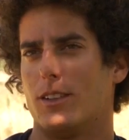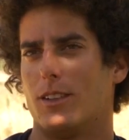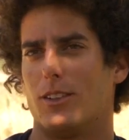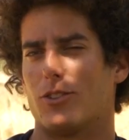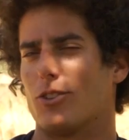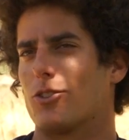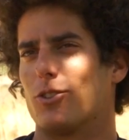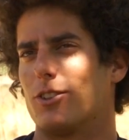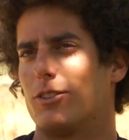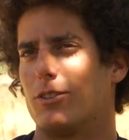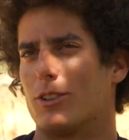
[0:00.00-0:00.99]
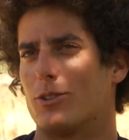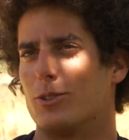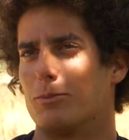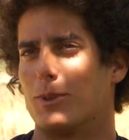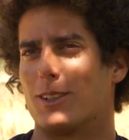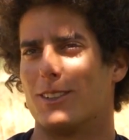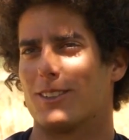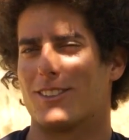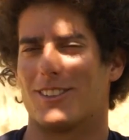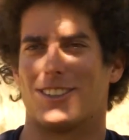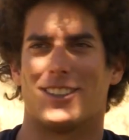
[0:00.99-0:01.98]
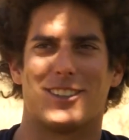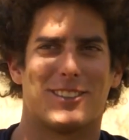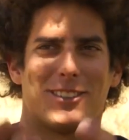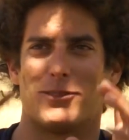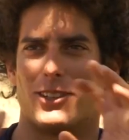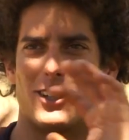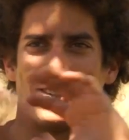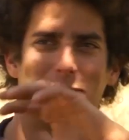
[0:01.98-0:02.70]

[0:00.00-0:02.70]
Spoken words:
It's not so difficult, but it's somehow